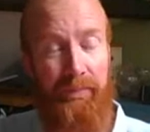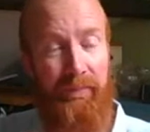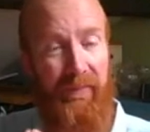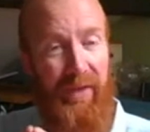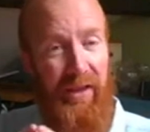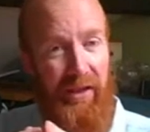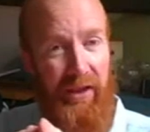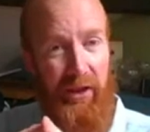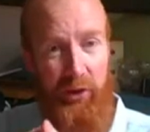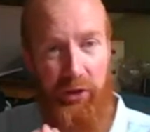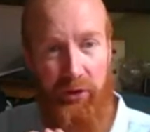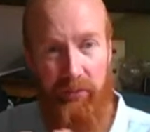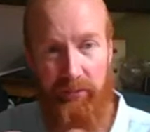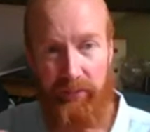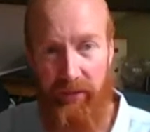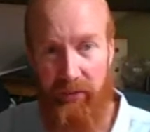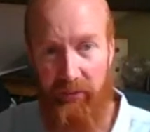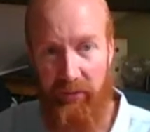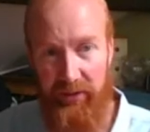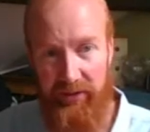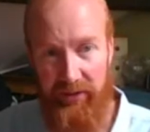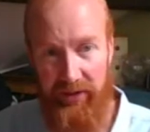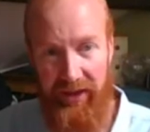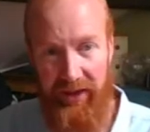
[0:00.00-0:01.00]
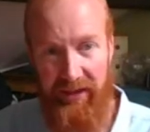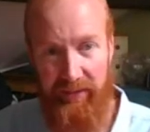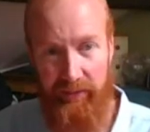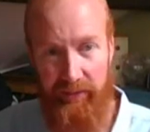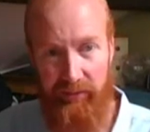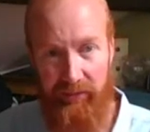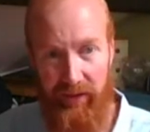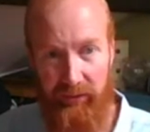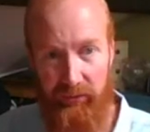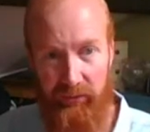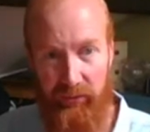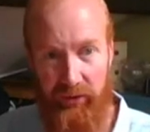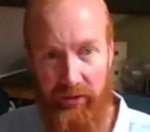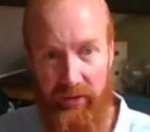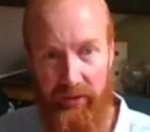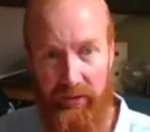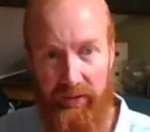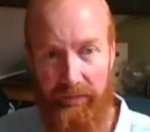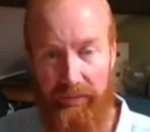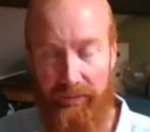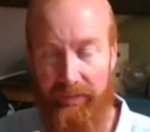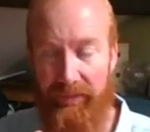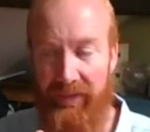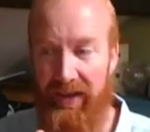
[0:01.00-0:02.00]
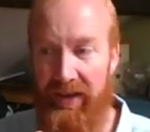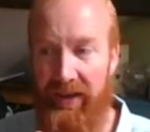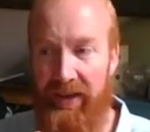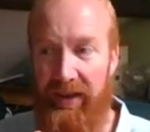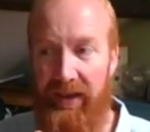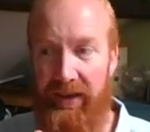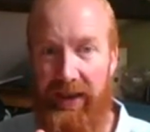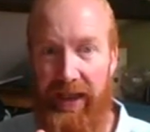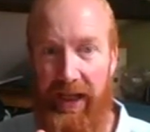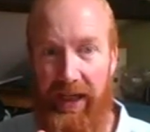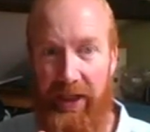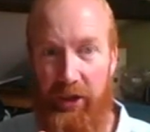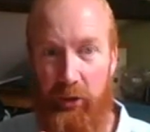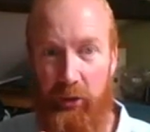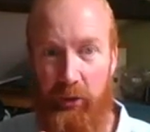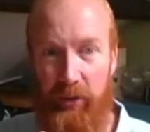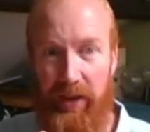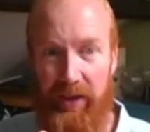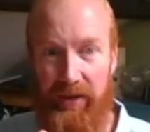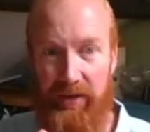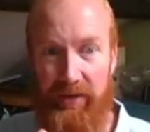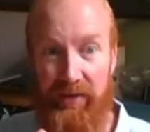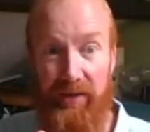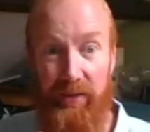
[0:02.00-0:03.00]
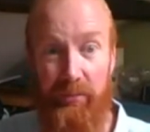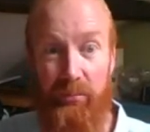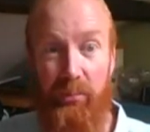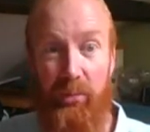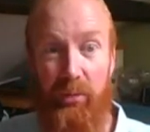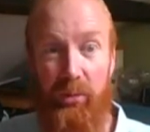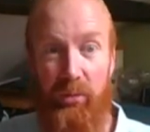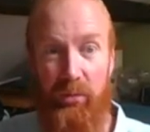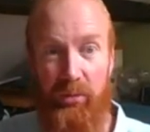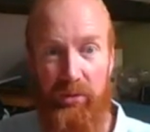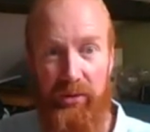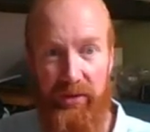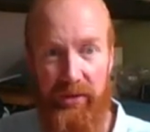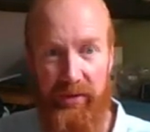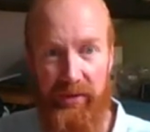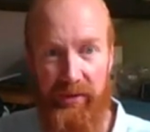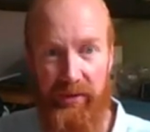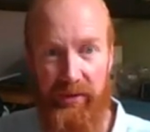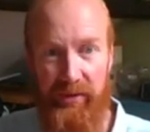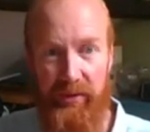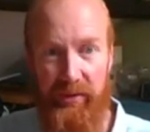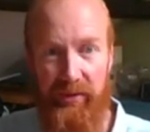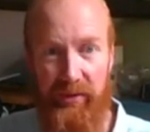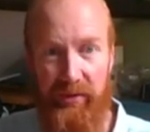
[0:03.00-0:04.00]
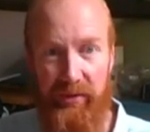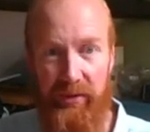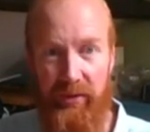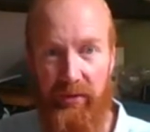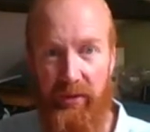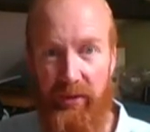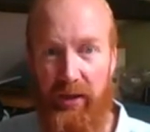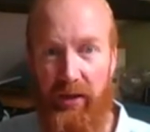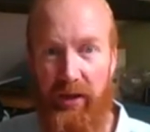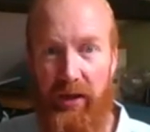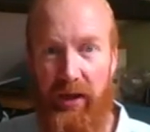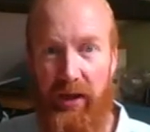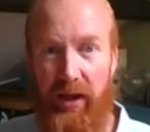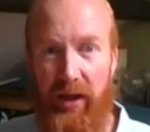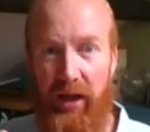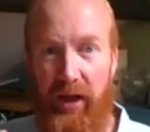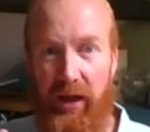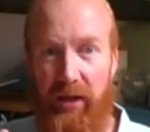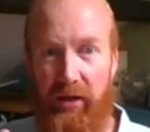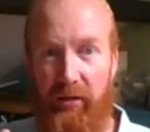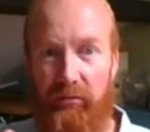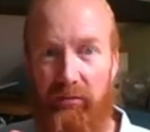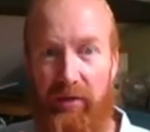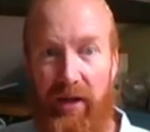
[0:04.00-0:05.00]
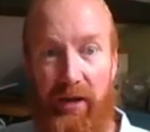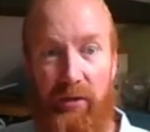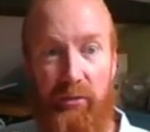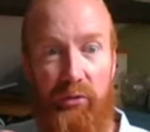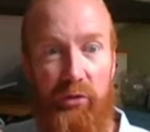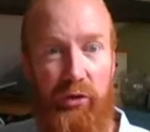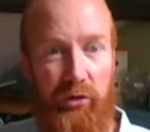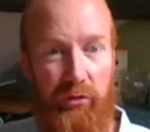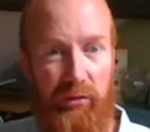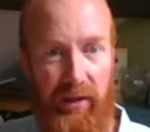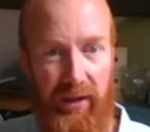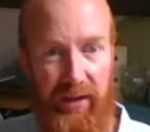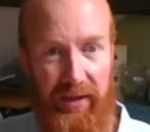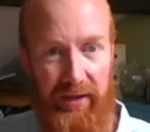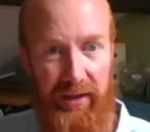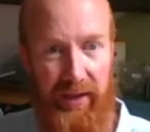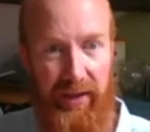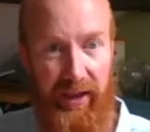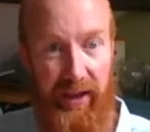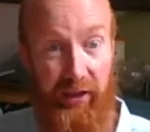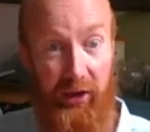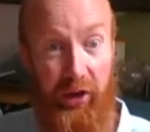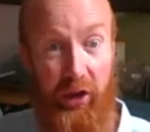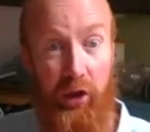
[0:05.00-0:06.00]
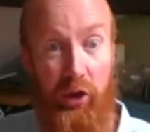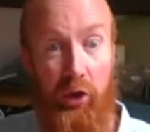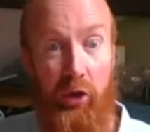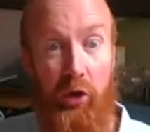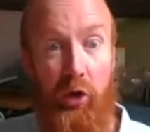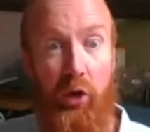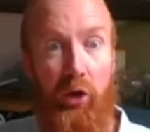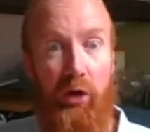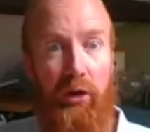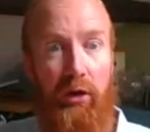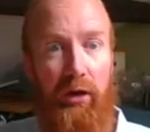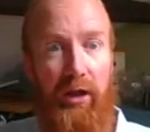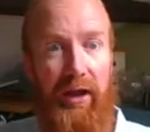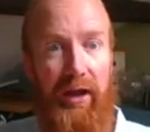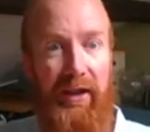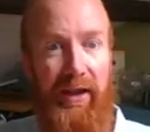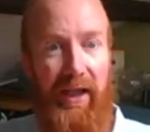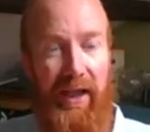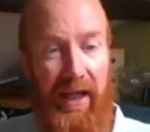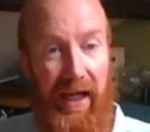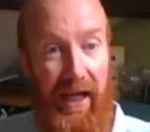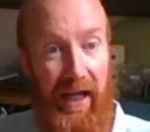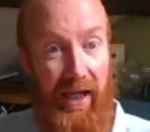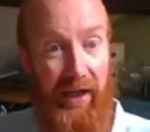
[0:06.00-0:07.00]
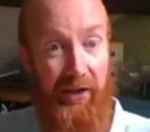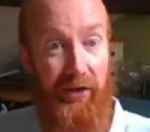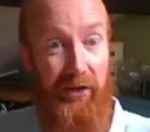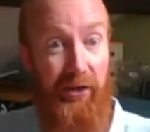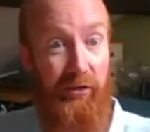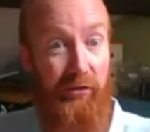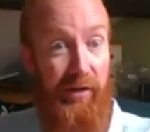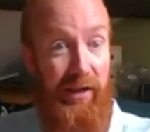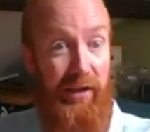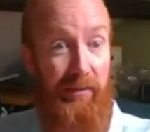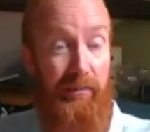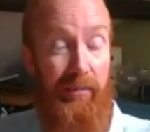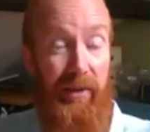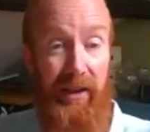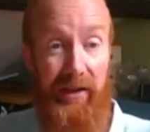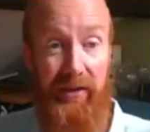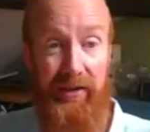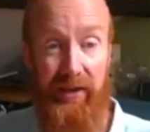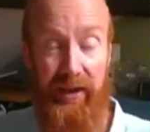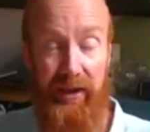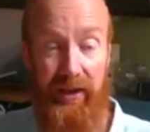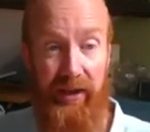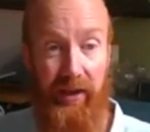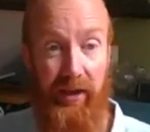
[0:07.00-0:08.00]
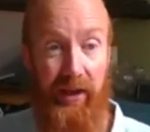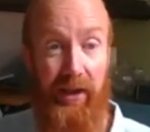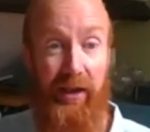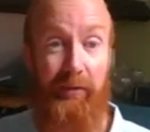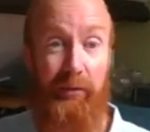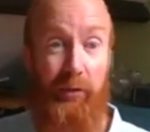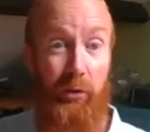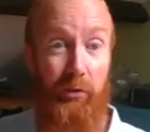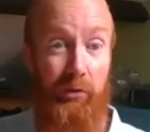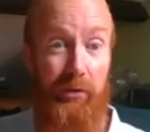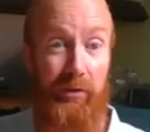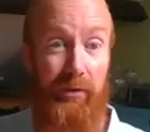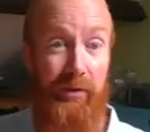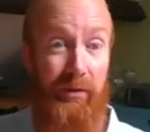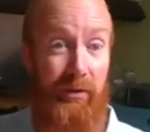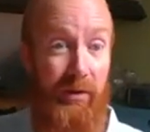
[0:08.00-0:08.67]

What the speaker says: can you build a team around you? Can you get supporters around your idea that look like they add to credibility? Now, if you're